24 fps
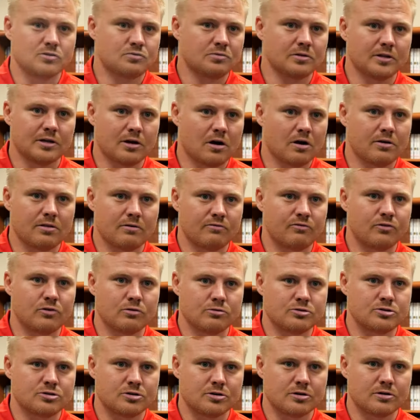really are the
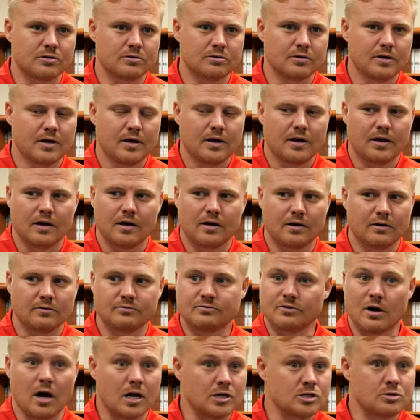future of
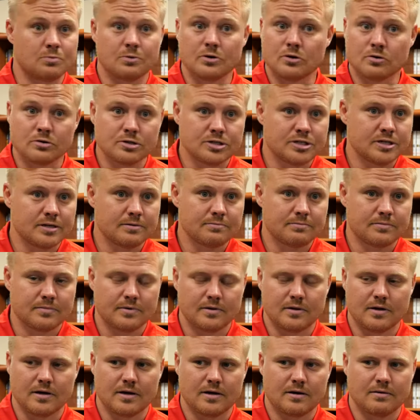entrepreneurship.
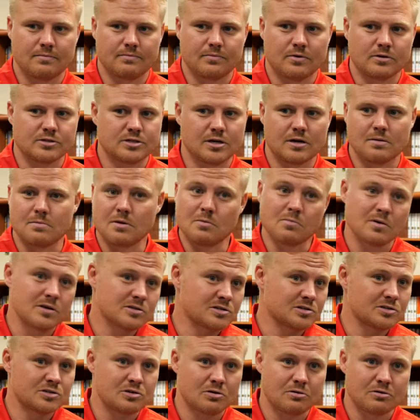There's going to be
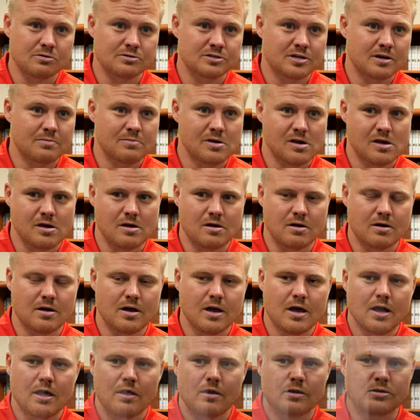business owners coming here.
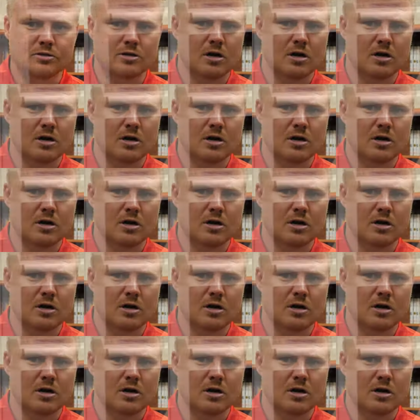There's